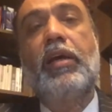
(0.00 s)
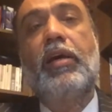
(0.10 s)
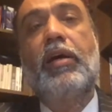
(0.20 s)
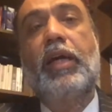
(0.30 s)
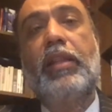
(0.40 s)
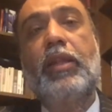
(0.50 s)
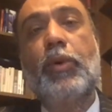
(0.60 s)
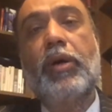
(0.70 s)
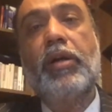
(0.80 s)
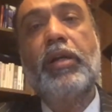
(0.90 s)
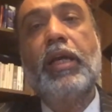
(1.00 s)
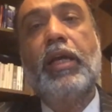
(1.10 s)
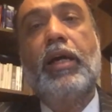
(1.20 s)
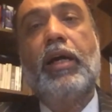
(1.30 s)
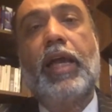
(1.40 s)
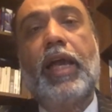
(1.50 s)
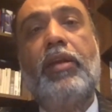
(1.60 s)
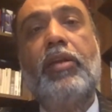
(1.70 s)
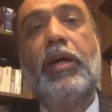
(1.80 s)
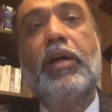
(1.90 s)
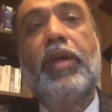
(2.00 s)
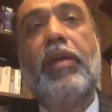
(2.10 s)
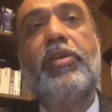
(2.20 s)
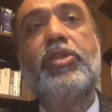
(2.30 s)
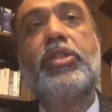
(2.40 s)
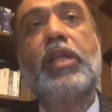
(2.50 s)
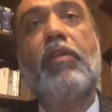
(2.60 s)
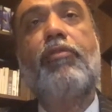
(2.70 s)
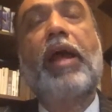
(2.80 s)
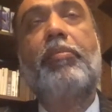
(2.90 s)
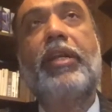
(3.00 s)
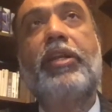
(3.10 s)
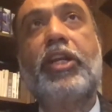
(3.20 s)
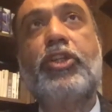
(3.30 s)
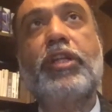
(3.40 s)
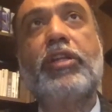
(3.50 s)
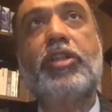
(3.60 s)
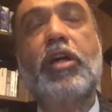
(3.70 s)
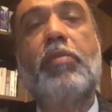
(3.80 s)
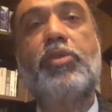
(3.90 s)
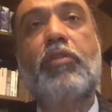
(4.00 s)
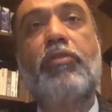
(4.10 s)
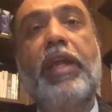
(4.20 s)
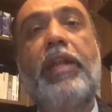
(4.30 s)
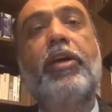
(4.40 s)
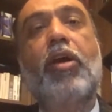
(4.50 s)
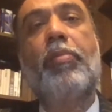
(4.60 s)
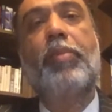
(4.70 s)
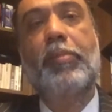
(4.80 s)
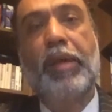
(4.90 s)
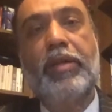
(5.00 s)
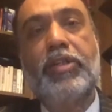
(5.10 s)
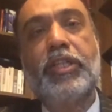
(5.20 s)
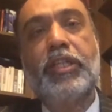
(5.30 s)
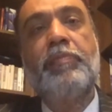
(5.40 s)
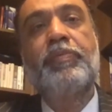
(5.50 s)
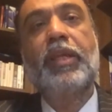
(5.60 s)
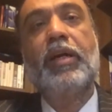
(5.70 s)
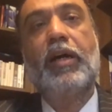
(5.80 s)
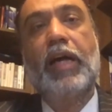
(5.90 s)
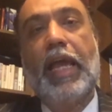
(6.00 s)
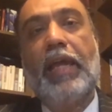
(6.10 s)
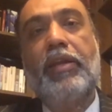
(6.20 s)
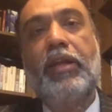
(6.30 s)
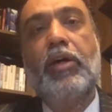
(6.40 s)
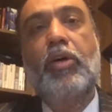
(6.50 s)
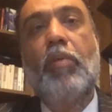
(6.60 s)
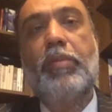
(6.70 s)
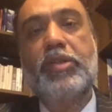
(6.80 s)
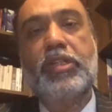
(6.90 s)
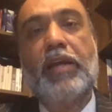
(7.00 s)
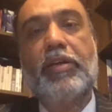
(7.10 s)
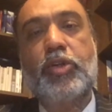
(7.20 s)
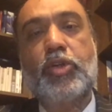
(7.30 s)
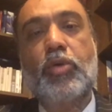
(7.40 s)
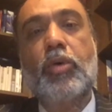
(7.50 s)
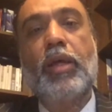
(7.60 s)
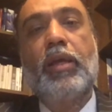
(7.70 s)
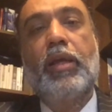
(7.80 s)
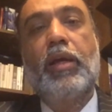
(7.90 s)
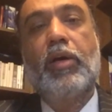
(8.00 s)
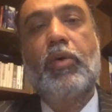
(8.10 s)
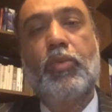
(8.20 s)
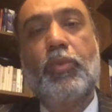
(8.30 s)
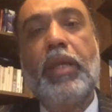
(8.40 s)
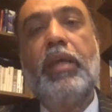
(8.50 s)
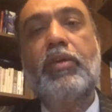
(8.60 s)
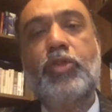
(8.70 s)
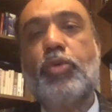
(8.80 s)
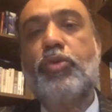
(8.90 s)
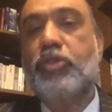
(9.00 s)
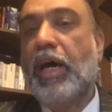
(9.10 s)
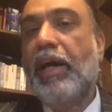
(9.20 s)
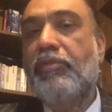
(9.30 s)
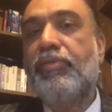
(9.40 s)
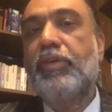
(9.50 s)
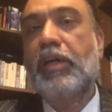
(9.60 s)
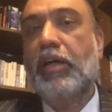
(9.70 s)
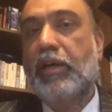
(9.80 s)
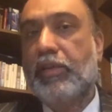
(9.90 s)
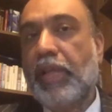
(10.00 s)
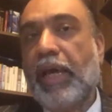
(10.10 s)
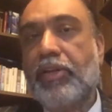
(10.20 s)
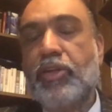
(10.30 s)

in the world, and there is still fragmentation in terms of interoperability and a common standard. So we should drive that